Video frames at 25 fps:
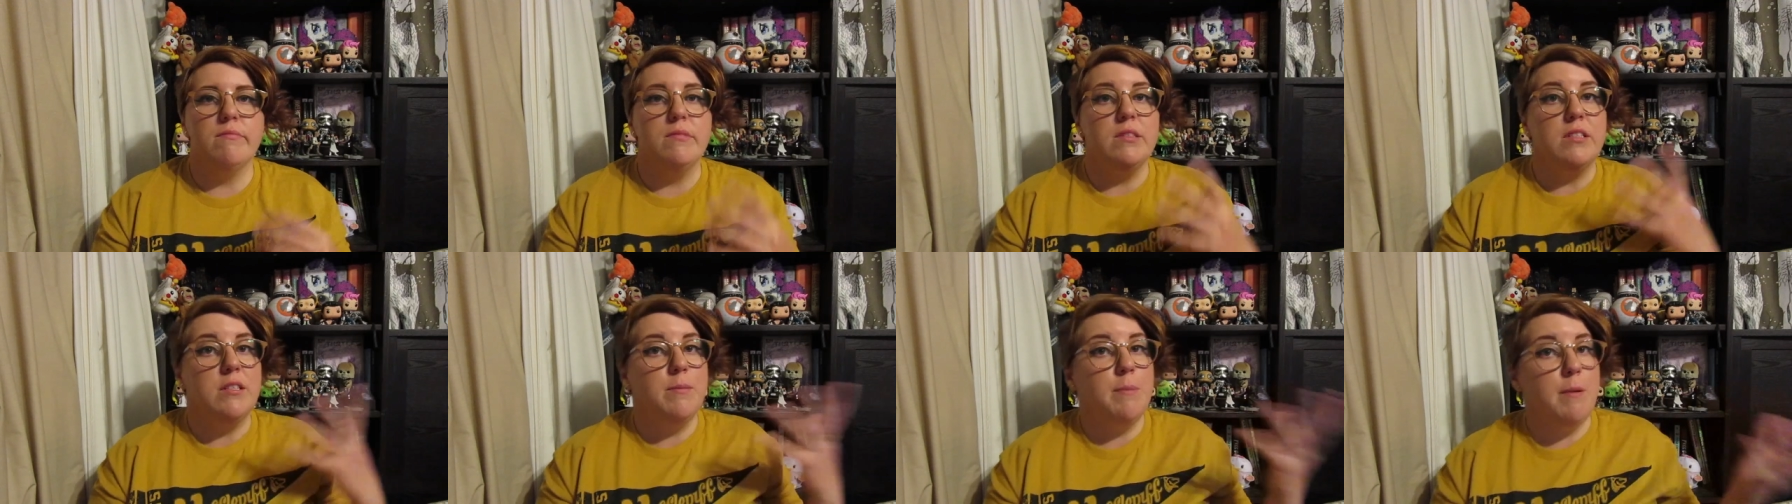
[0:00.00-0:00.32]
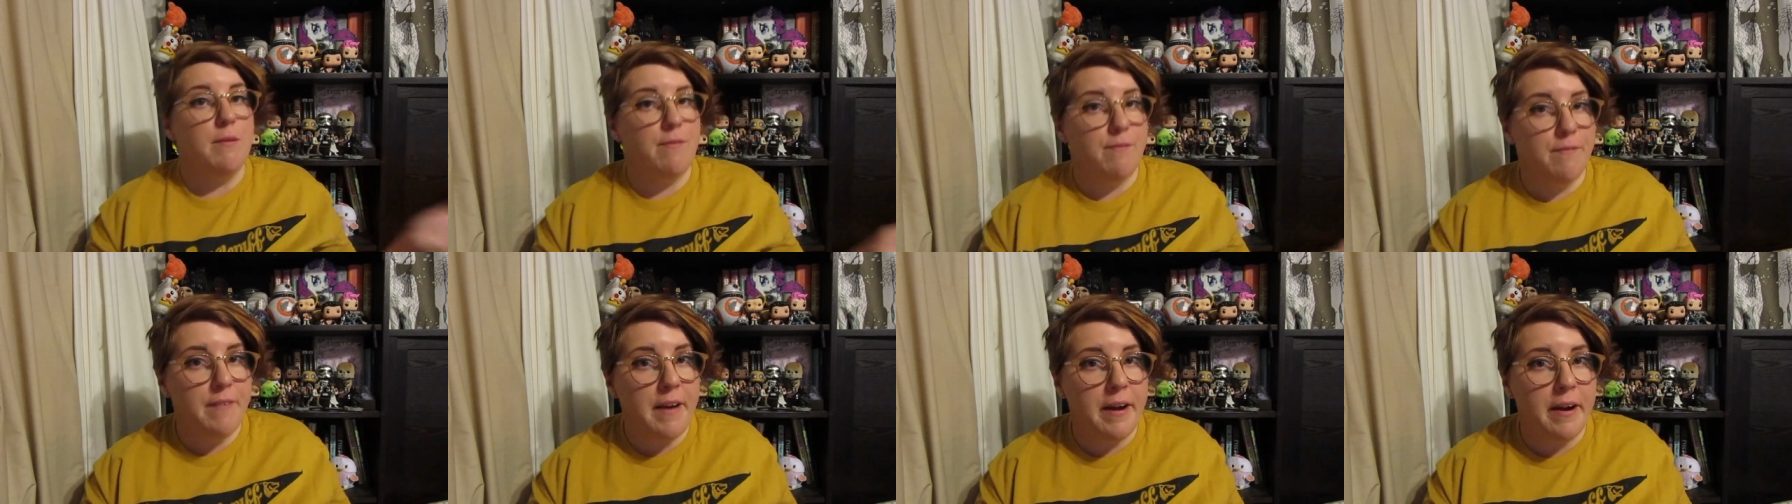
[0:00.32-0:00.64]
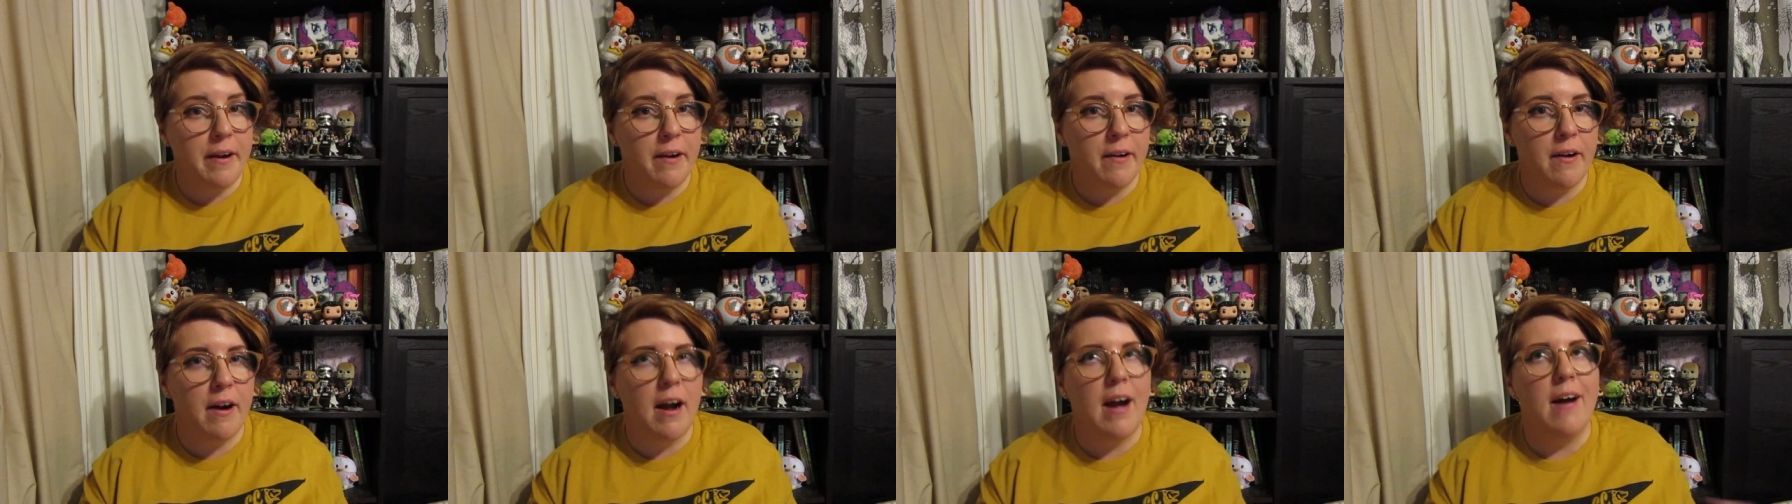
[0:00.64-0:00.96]
To be
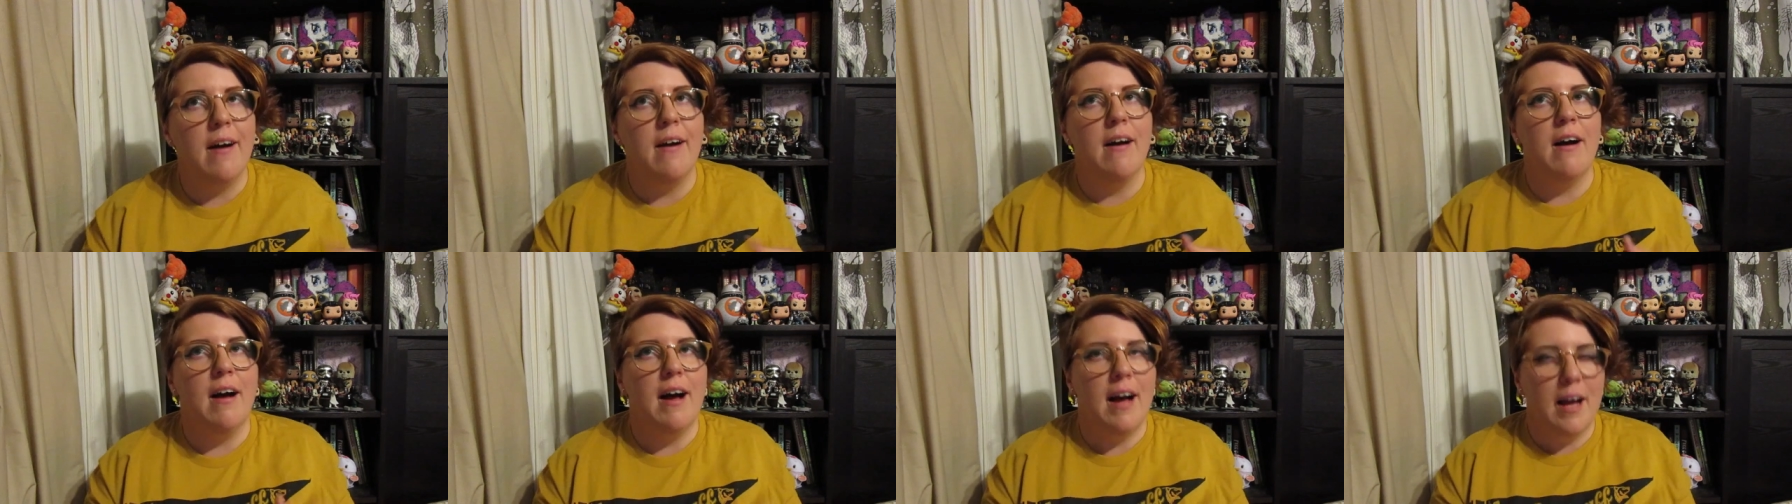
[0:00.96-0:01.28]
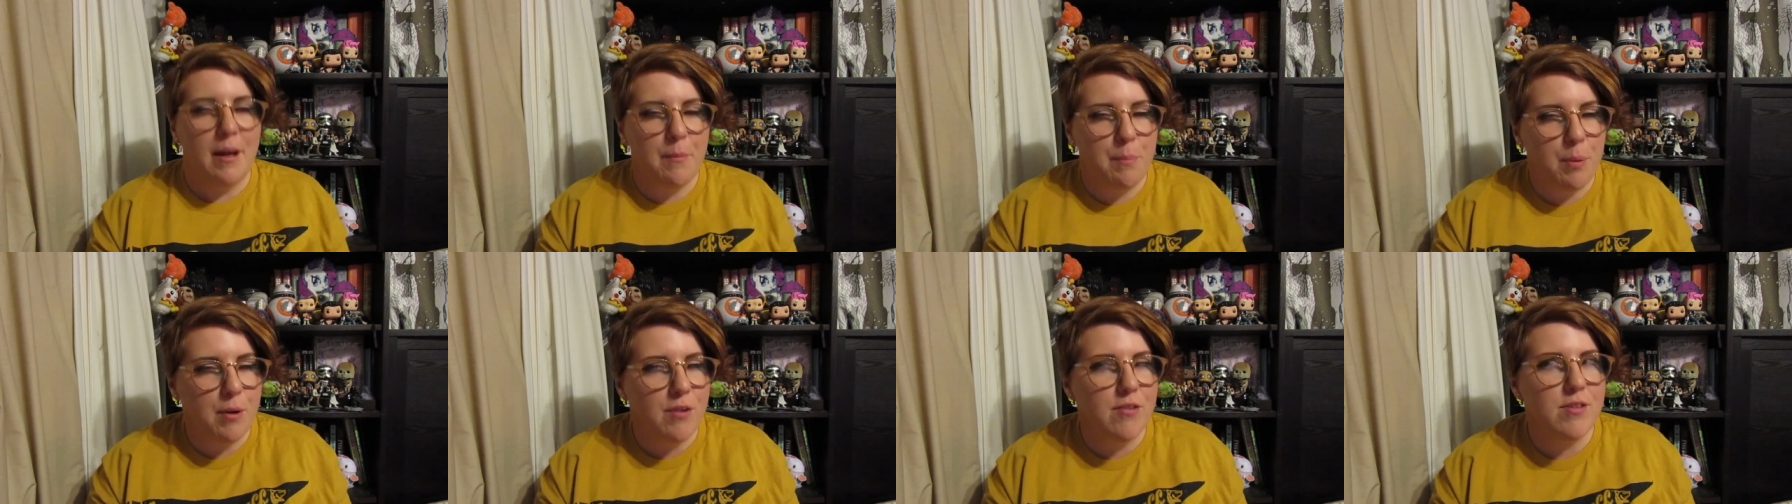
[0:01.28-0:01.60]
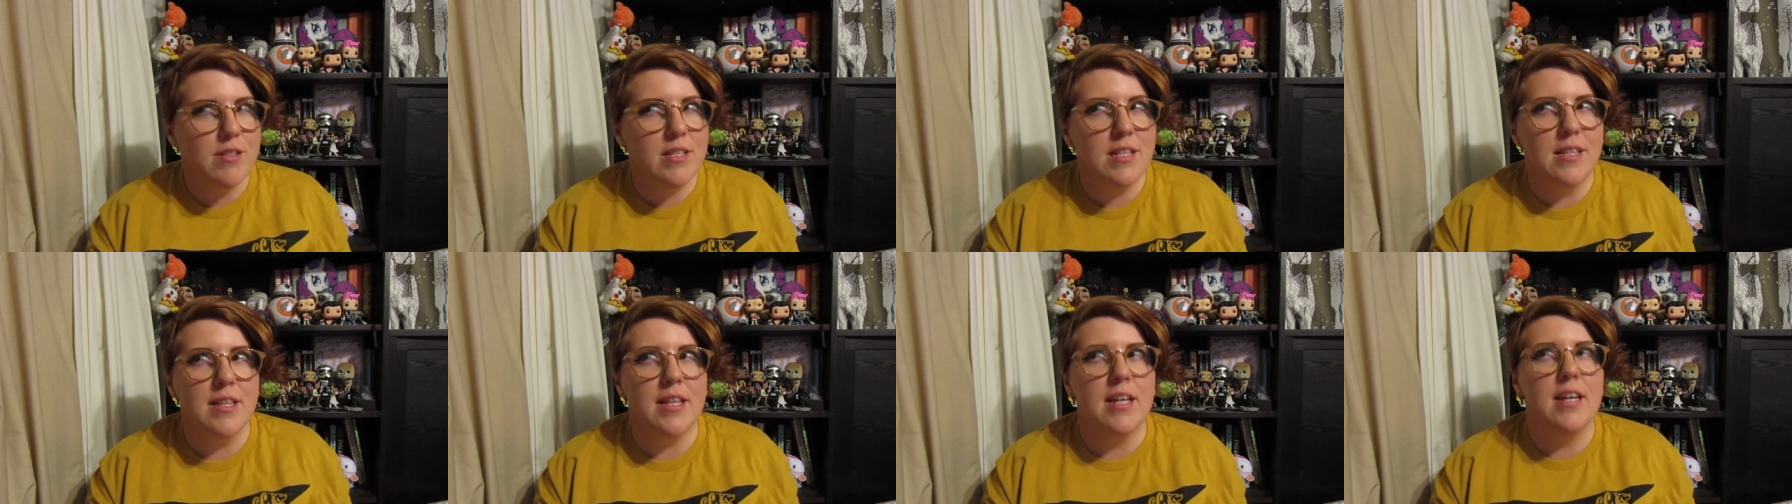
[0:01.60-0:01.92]
fair, I
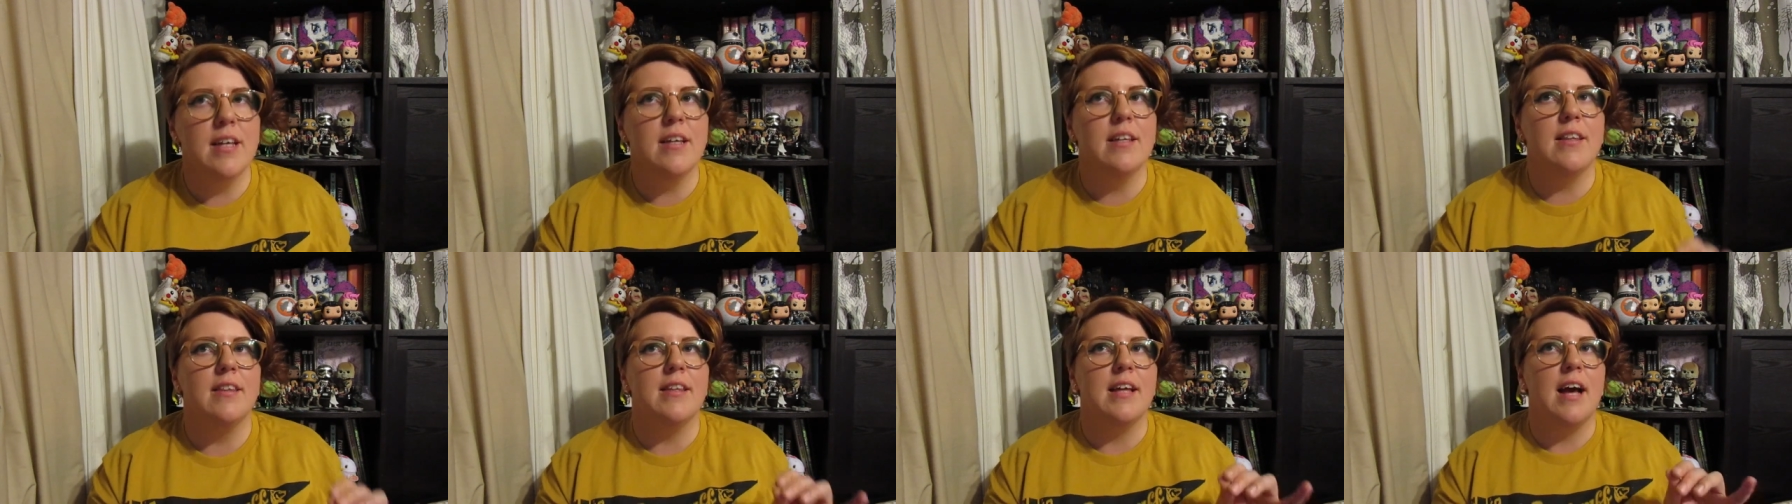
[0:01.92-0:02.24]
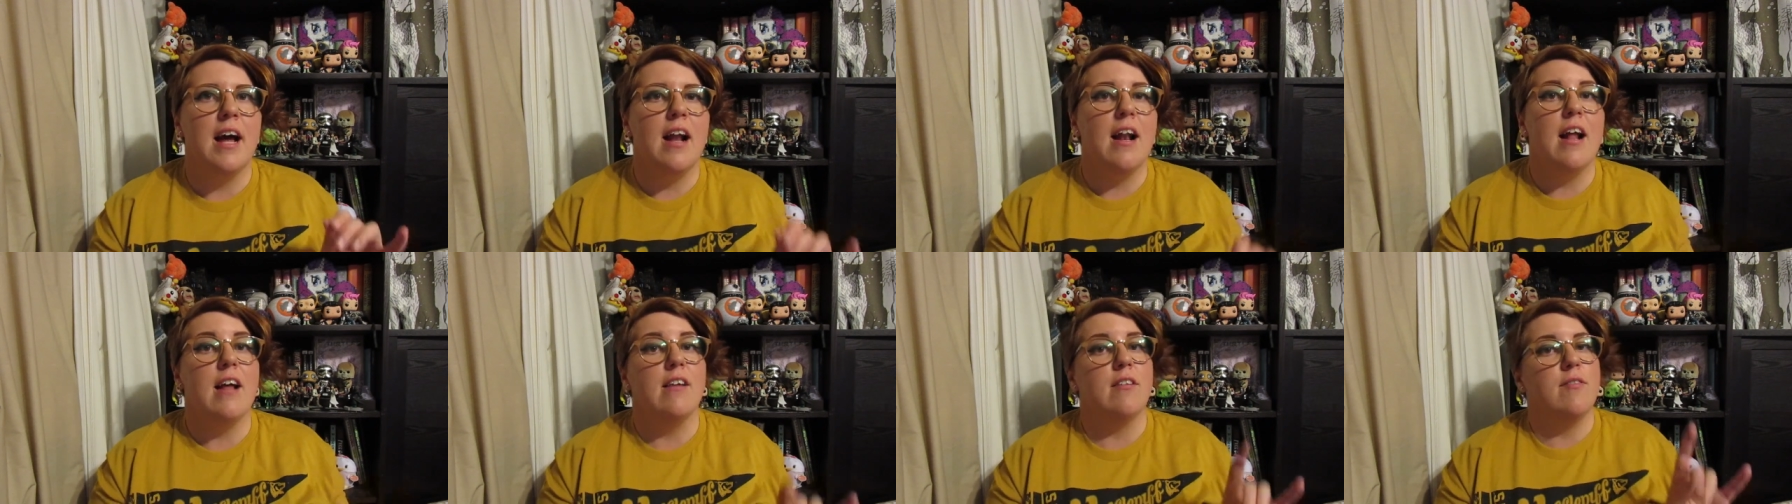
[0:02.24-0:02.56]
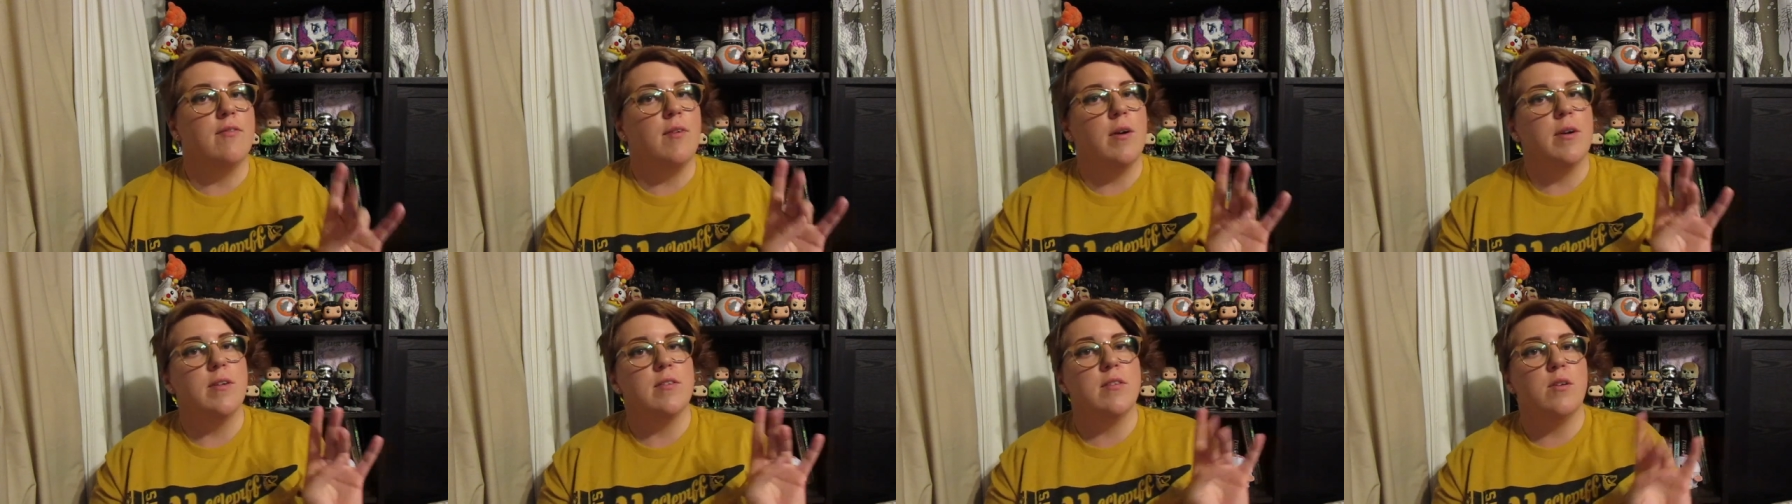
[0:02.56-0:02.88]
personally think that as
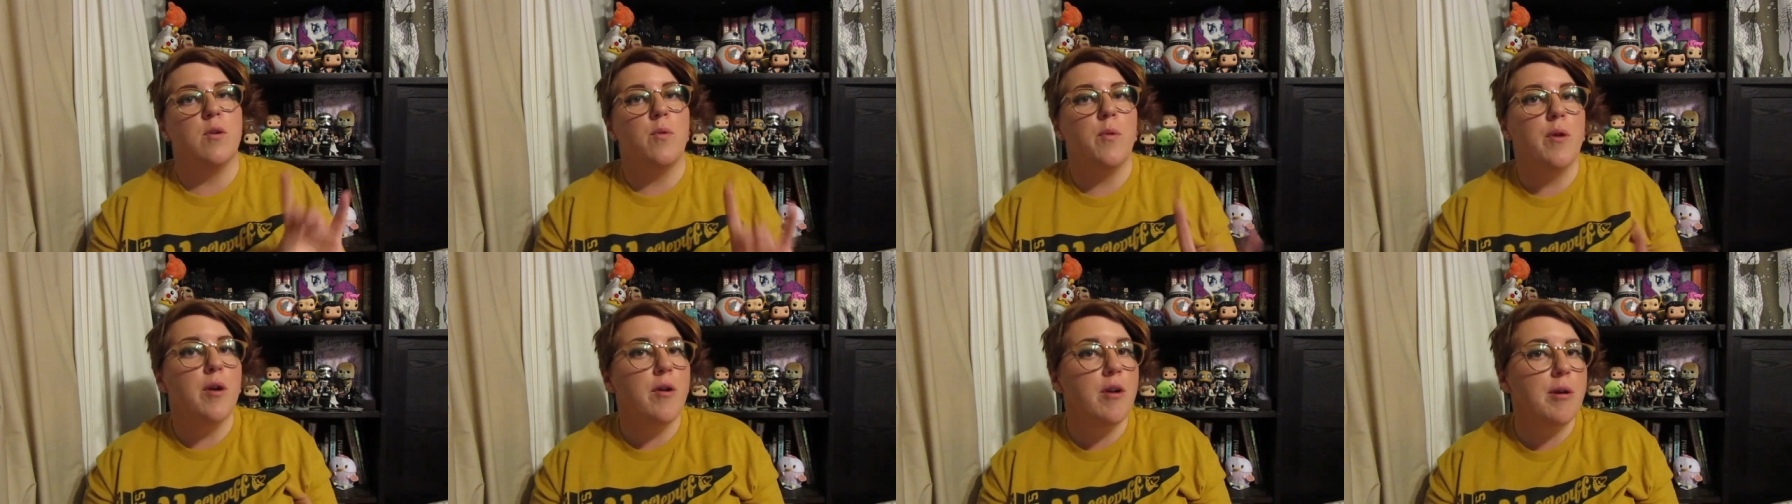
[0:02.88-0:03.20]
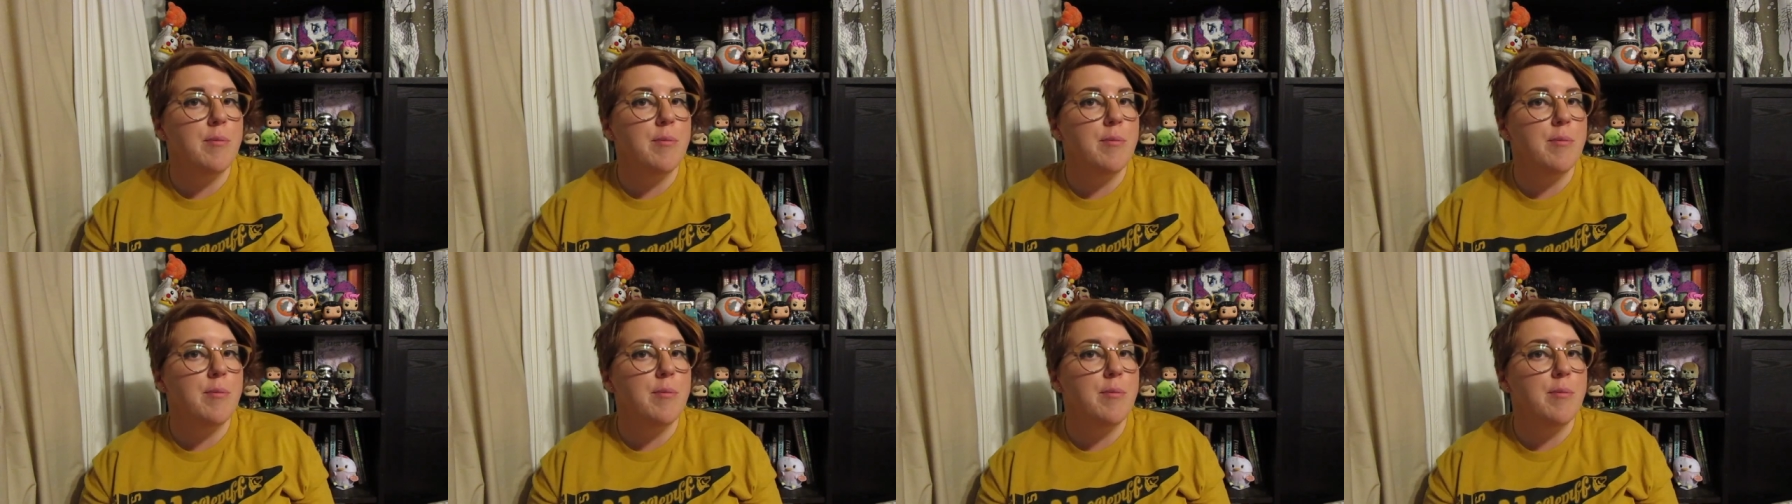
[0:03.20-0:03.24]
far as queer